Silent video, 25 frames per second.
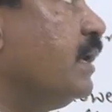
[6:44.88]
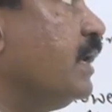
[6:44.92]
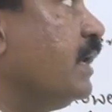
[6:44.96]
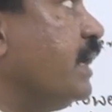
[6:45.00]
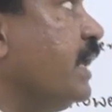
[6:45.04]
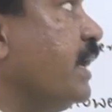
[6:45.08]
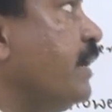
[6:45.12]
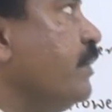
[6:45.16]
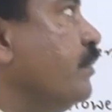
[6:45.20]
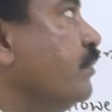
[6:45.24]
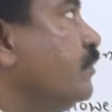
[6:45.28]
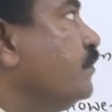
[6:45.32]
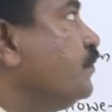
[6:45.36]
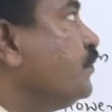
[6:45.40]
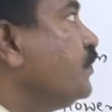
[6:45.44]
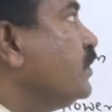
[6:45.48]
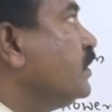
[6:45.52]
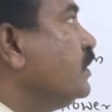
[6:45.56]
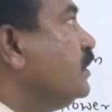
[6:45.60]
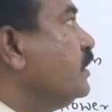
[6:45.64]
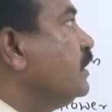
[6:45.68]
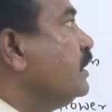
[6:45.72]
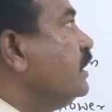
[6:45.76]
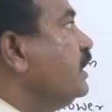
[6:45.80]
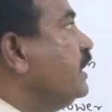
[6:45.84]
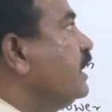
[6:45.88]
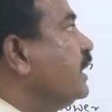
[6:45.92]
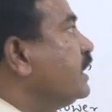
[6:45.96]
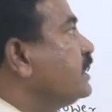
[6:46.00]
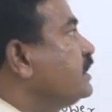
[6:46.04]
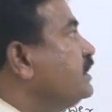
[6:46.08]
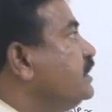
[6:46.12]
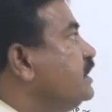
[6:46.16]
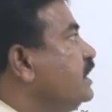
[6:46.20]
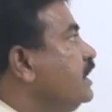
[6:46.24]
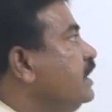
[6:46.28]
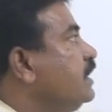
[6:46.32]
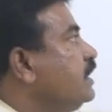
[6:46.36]
live.
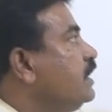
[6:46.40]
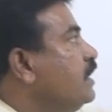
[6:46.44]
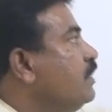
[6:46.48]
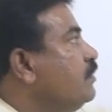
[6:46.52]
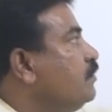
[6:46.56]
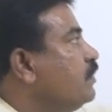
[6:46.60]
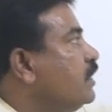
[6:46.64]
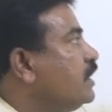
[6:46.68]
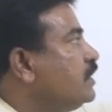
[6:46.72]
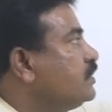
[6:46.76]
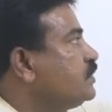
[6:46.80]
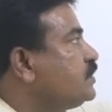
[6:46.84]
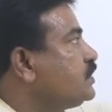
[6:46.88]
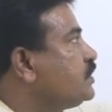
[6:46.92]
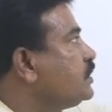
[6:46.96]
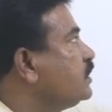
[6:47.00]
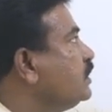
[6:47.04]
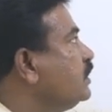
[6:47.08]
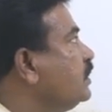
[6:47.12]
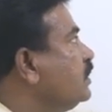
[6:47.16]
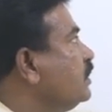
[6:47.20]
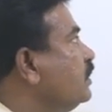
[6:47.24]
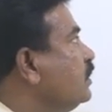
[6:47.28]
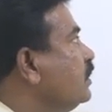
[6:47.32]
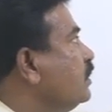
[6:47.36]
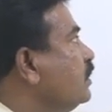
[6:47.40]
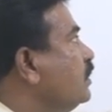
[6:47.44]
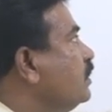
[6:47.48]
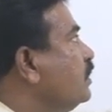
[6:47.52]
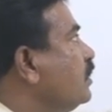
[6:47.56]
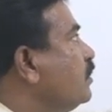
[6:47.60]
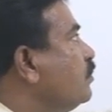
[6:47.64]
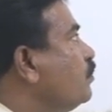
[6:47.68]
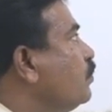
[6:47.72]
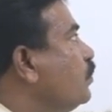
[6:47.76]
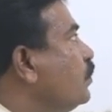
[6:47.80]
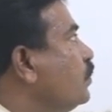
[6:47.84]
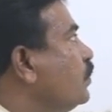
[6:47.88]
Accidentally, once
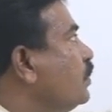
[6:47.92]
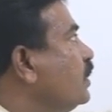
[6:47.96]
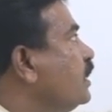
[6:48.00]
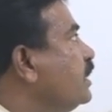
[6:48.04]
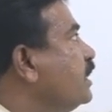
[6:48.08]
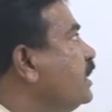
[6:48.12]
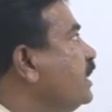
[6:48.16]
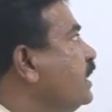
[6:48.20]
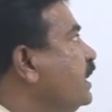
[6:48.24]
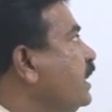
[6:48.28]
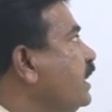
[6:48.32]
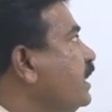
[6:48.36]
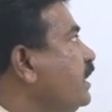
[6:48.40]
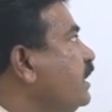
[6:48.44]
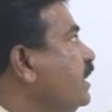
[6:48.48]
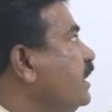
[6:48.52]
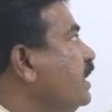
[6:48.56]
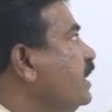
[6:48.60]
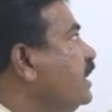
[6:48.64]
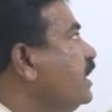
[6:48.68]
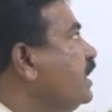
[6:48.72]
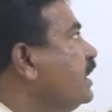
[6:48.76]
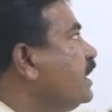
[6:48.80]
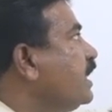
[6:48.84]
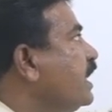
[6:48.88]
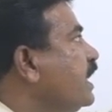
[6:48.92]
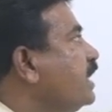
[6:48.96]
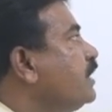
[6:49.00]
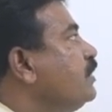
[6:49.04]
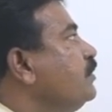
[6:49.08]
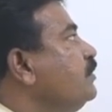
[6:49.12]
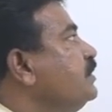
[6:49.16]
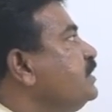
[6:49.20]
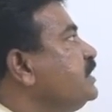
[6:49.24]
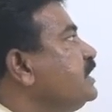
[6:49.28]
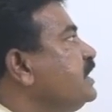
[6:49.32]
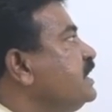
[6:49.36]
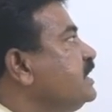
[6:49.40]
the pollen grain intact
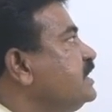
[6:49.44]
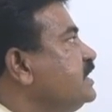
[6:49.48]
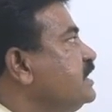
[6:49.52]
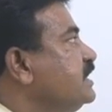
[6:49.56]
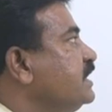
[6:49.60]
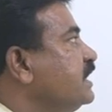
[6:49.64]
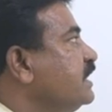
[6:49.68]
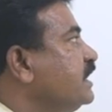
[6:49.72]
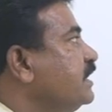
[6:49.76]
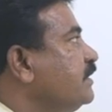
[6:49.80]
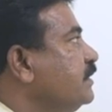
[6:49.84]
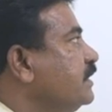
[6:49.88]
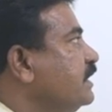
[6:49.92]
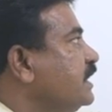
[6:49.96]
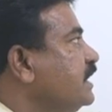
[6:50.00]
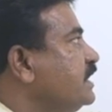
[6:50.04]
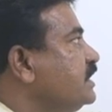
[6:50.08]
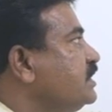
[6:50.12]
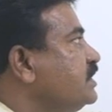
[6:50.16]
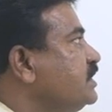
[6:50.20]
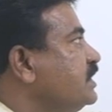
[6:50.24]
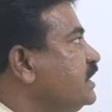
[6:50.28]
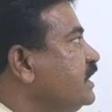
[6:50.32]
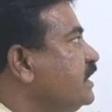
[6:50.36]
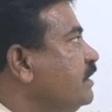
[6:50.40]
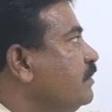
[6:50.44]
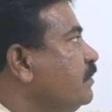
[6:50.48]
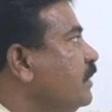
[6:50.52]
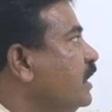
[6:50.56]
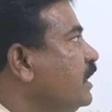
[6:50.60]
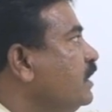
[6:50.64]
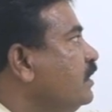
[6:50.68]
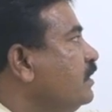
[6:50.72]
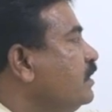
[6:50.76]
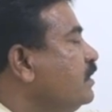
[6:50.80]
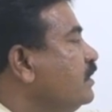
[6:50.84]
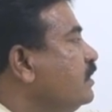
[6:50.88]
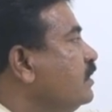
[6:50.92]
with a sticky
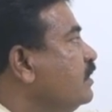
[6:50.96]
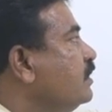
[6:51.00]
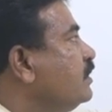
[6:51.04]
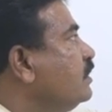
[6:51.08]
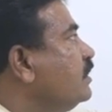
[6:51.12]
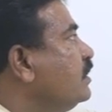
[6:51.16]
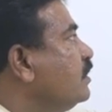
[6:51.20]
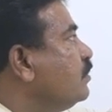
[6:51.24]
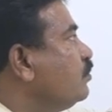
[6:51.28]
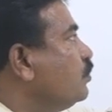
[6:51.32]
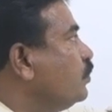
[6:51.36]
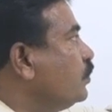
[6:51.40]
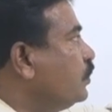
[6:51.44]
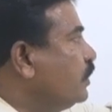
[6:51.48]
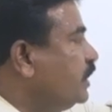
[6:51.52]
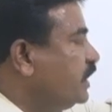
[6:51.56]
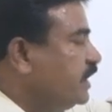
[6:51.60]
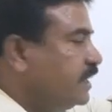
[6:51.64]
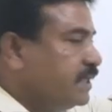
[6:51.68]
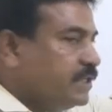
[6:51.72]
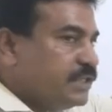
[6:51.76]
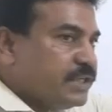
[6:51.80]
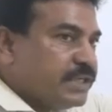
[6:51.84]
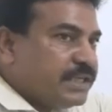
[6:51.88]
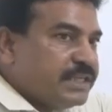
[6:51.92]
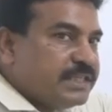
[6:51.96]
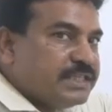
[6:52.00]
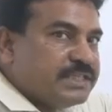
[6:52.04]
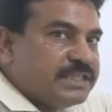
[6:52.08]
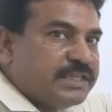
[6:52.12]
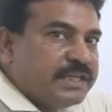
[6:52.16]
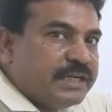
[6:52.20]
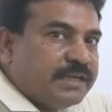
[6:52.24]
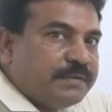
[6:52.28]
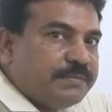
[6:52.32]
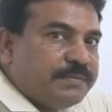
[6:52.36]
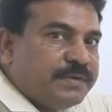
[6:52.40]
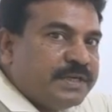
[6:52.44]
stigma, the pollination is
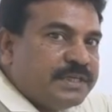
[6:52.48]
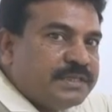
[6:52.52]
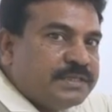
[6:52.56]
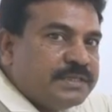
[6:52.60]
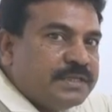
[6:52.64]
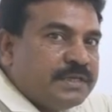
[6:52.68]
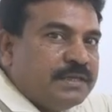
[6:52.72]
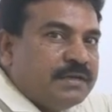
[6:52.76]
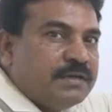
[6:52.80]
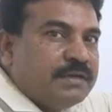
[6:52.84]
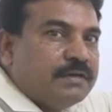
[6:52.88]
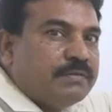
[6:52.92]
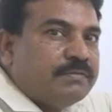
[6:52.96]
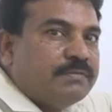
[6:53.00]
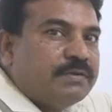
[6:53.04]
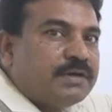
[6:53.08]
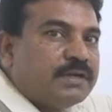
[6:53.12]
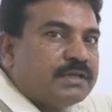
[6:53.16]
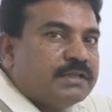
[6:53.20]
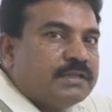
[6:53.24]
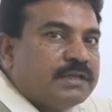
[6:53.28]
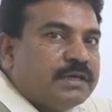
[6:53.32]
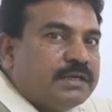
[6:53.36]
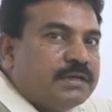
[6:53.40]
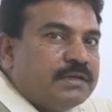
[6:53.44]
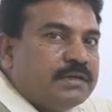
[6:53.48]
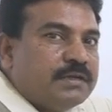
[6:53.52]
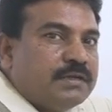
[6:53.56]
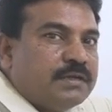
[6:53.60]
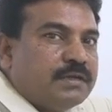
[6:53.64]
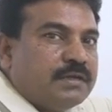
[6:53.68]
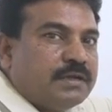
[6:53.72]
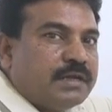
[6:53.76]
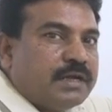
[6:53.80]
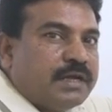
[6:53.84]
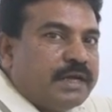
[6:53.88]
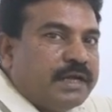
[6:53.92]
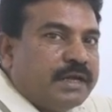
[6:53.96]
take place.
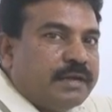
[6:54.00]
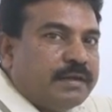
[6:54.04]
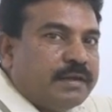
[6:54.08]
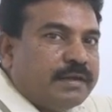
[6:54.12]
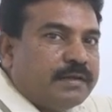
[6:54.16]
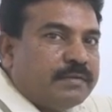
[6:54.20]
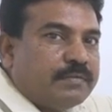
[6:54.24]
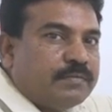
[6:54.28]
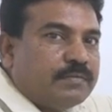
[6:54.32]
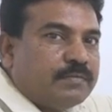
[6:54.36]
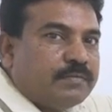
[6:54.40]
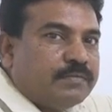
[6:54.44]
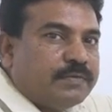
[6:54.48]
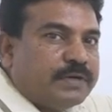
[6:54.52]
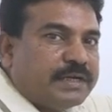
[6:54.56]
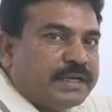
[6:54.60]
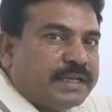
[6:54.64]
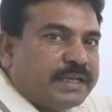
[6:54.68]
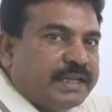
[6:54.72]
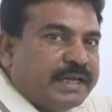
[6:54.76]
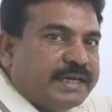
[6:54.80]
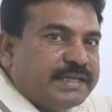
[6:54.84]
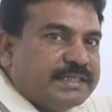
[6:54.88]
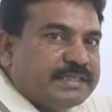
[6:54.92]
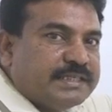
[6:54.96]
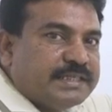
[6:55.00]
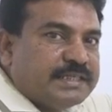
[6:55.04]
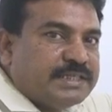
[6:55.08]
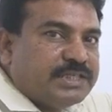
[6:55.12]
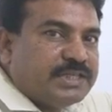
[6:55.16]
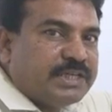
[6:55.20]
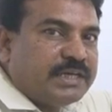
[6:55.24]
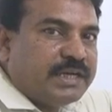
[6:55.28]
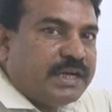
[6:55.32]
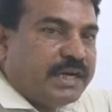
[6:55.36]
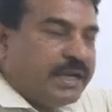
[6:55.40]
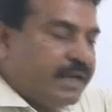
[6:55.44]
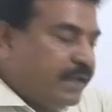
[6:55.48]
Further,
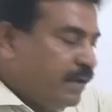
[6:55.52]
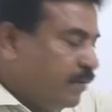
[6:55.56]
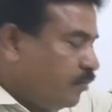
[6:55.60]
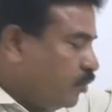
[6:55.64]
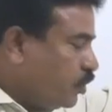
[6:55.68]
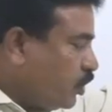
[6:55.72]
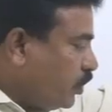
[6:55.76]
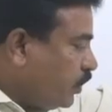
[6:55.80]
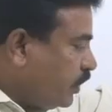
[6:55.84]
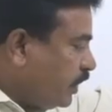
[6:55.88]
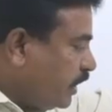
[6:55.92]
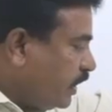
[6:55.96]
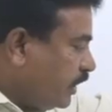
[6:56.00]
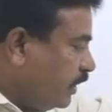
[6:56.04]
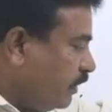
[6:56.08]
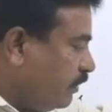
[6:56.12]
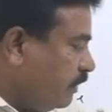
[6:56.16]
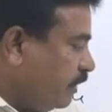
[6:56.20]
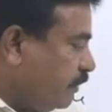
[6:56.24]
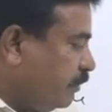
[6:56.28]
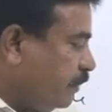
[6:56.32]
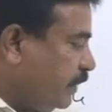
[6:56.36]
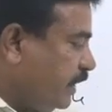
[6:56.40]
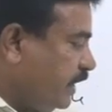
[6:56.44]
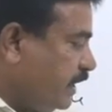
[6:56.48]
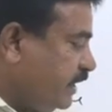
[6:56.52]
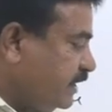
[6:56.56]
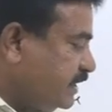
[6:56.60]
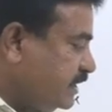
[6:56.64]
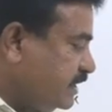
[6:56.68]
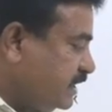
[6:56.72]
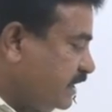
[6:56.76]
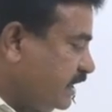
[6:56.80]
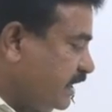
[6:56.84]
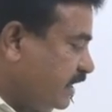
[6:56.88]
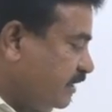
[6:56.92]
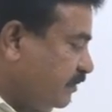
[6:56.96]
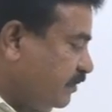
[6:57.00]
fertilization and embryonic development is
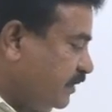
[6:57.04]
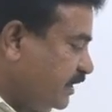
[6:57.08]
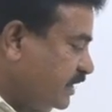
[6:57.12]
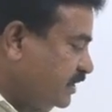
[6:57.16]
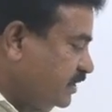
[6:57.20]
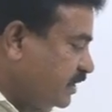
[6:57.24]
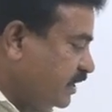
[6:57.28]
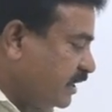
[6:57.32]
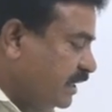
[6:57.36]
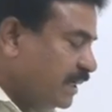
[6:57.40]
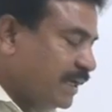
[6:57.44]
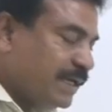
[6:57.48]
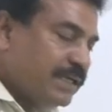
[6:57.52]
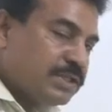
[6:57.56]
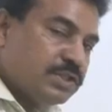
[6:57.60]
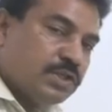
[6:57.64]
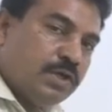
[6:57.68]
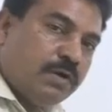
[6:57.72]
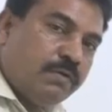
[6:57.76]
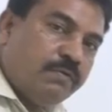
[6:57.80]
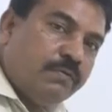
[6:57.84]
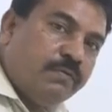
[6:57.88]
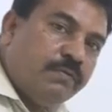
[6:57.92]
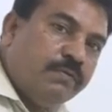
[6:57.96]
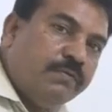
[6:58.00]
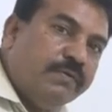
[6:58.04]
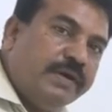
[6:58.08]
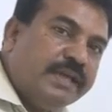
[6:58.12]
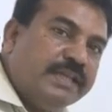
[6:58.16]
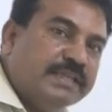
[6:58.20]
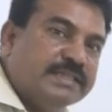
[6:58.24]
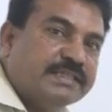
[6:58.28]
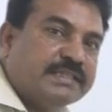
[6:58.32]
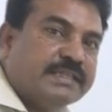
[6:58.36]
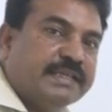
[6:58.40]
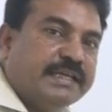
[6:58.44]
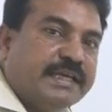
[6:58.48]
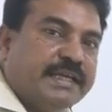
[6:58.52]
take place in case of
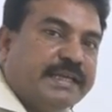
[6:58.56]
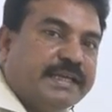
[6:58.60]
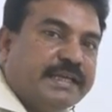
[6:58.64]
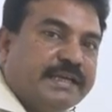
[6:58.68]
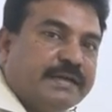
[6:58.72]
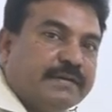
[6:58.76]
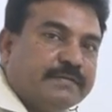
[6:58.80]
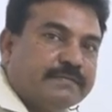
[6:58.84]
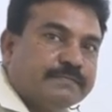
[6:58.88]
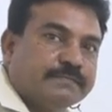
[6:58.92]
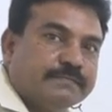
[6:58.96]
Vallisneria.